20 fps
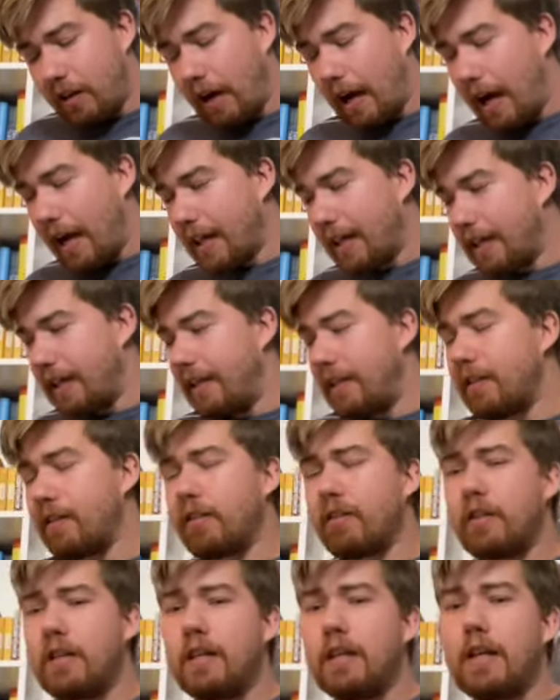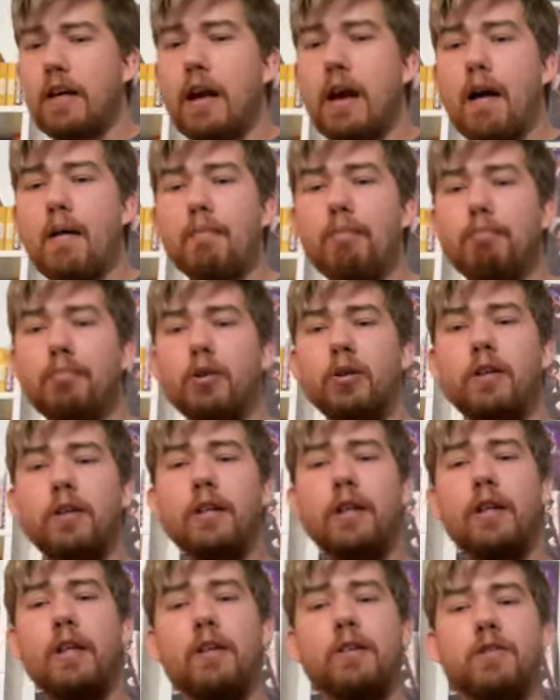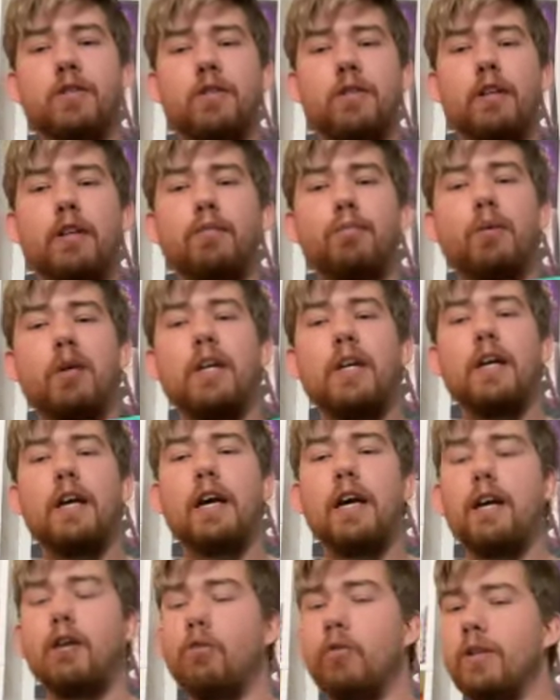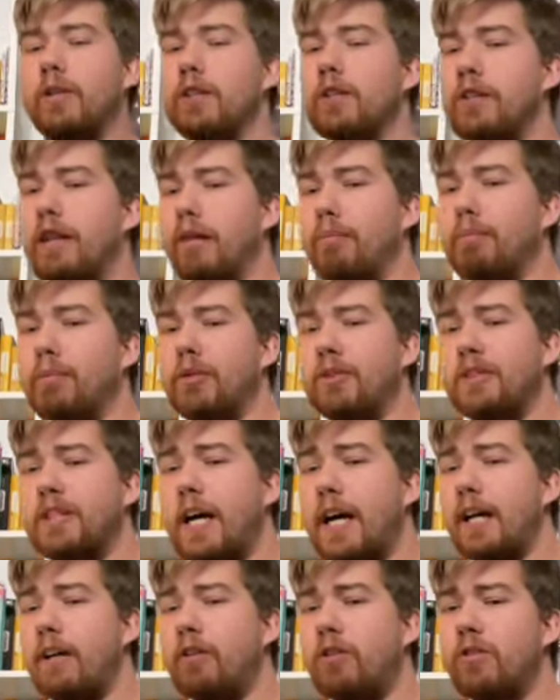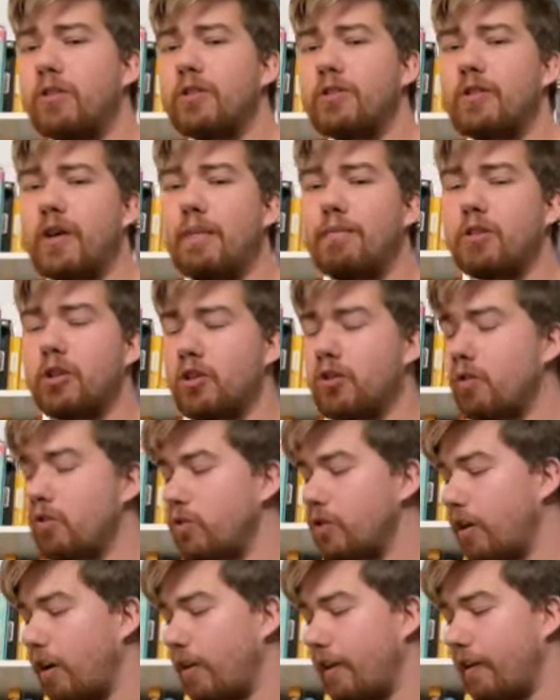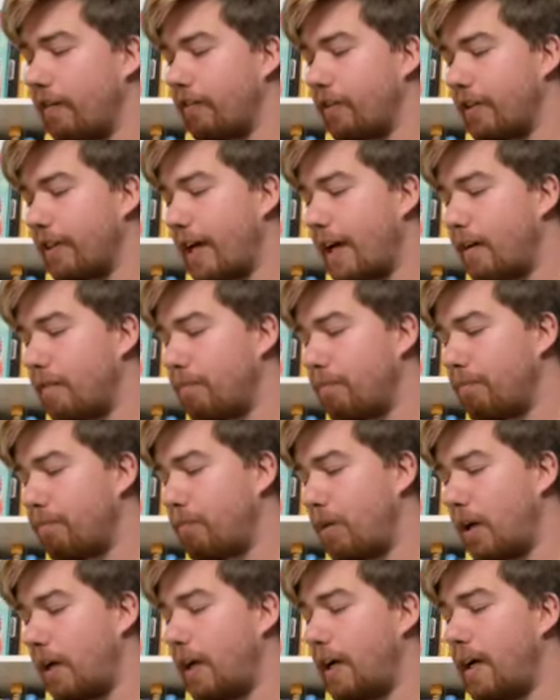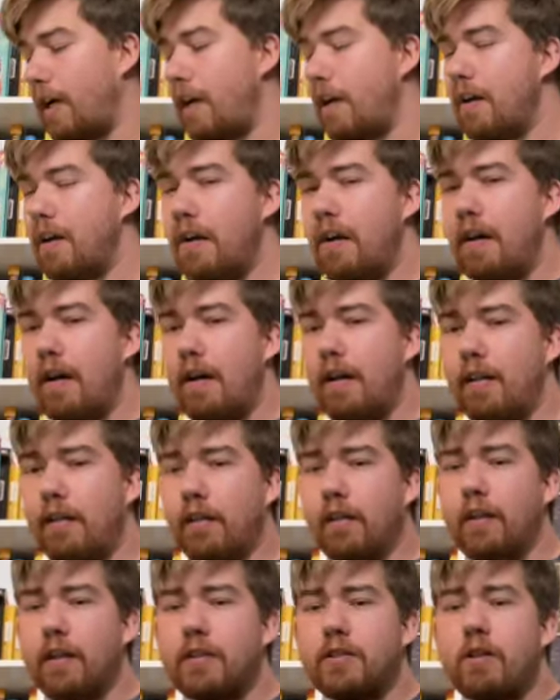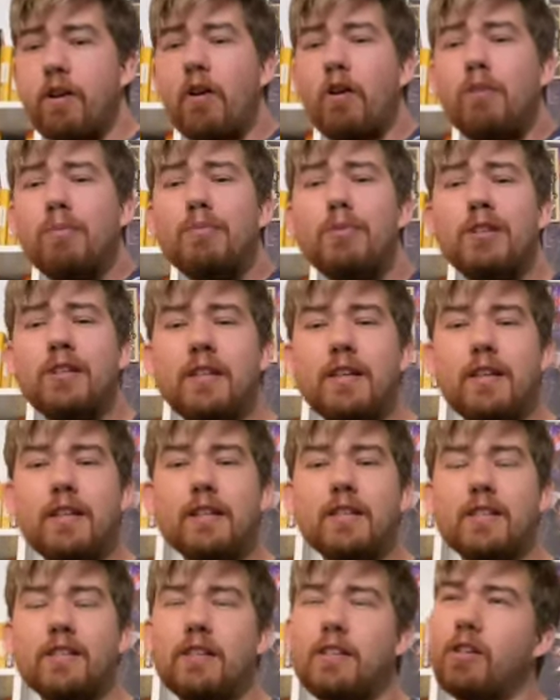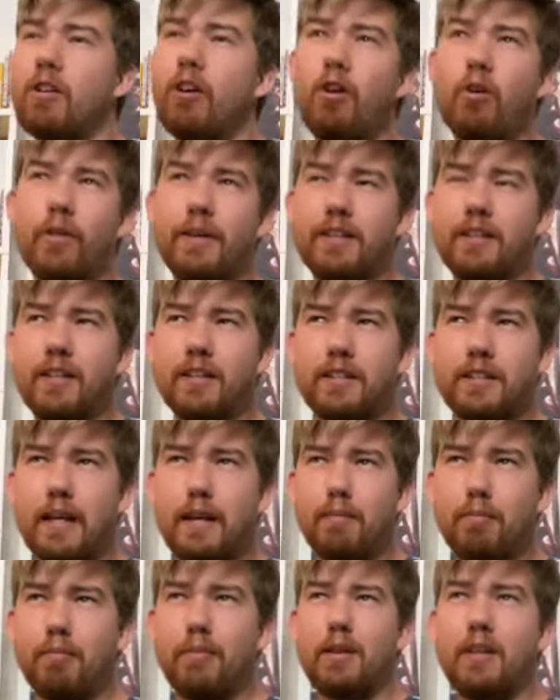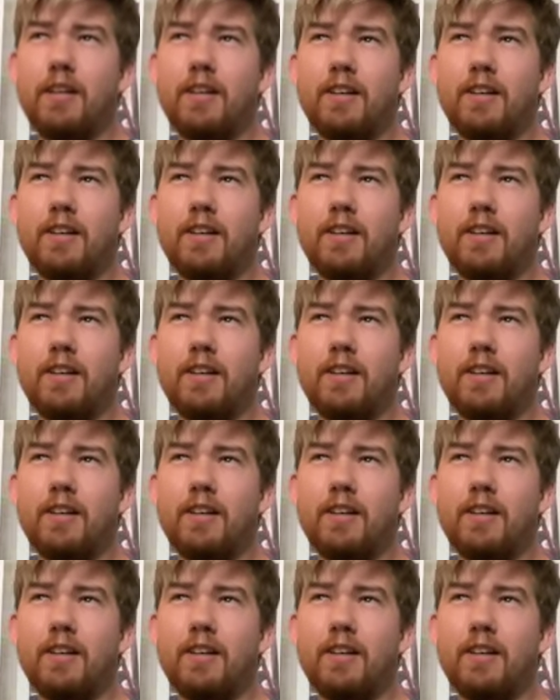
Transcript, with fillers: I think the book is going to be a Wednesday book title, so I'm so sorry for that, but let's open this. This always excites me.